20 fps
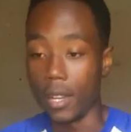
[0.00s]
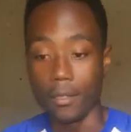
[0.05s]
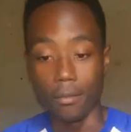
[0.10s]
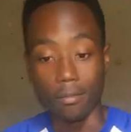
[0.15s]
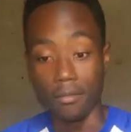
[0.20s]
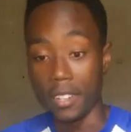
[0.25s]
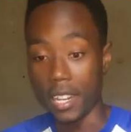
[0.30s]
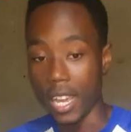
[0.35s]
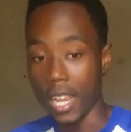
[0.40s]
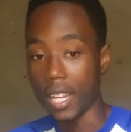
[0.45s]

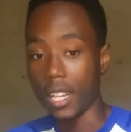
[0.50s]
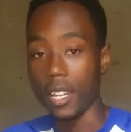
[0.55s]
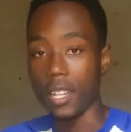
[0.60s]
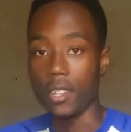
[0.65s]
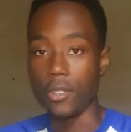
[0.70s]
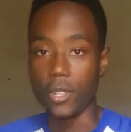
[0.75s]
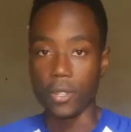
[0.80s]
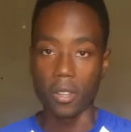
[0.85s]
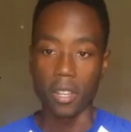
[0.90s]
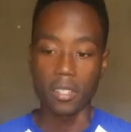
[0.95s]

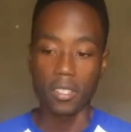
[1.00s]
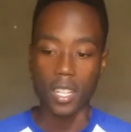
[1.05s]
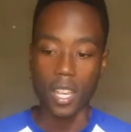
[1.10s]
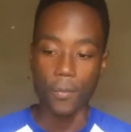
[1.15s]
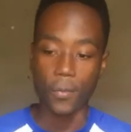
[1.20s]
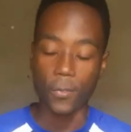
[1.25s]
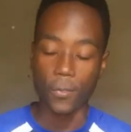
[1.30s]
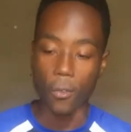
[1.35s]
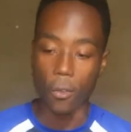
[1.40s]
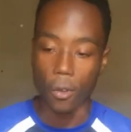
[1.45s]
likely to
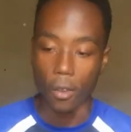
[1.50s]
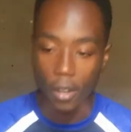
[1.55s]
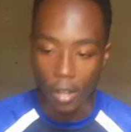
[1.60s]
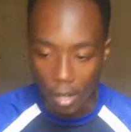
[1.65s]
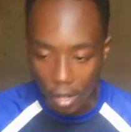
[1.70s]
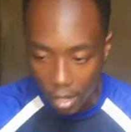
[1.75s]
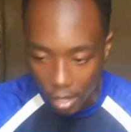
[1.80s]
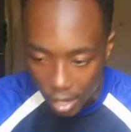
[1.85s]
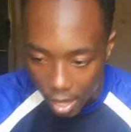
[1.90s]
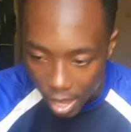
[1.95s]
accept for
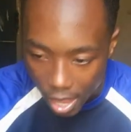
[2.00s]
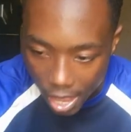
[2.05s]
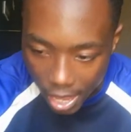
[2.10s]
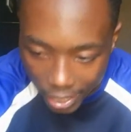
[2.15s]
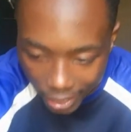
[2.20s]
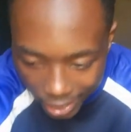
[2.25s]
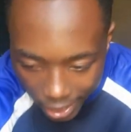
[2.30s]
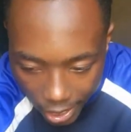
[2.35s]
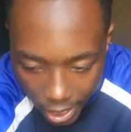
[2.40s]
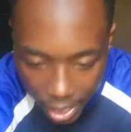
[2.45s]

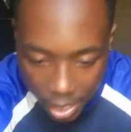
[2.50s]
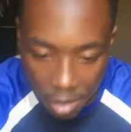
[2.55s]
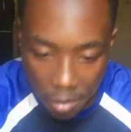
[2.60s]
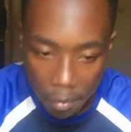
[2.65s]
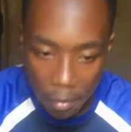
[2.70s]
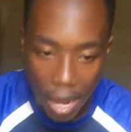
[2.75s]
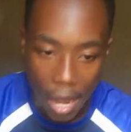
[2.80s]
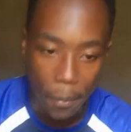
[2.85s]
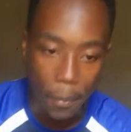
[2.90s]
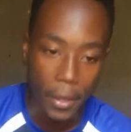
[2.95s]
Kylian
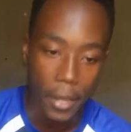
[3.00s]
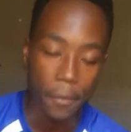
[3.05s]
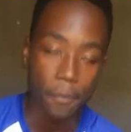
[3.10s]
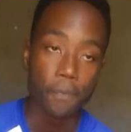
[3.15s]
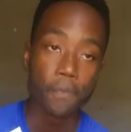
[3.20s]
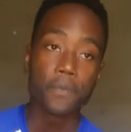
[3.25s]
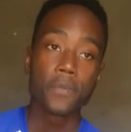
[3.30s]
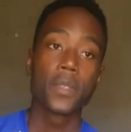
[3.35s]
Mbappe.